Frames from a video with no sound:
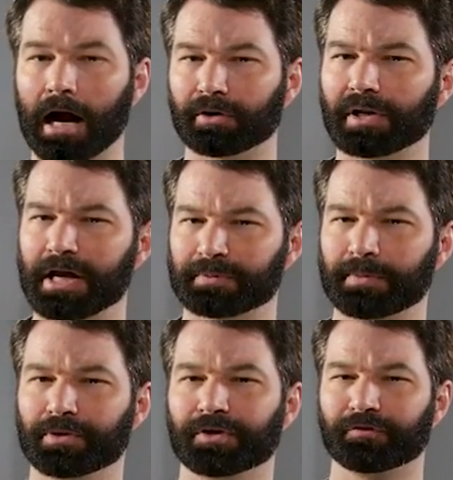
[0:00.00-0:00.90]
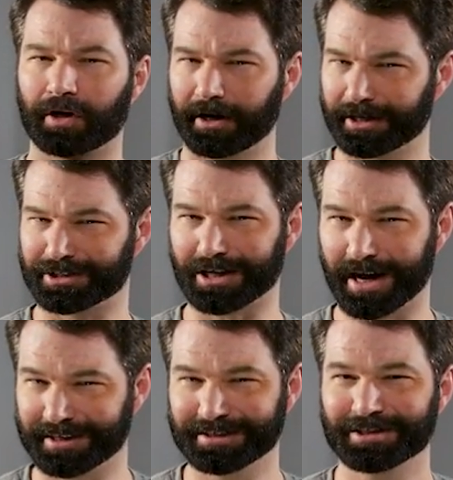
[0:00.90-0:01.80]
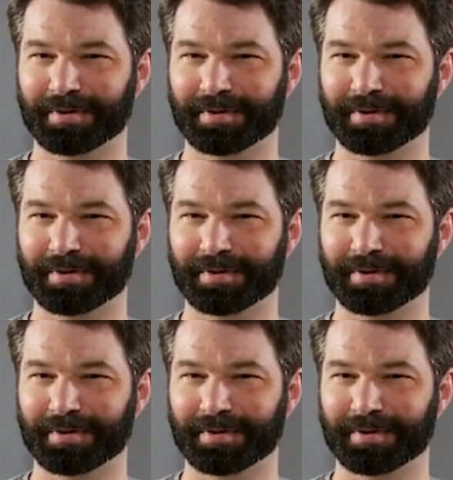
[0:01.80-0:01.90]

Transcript: I realize people get very excited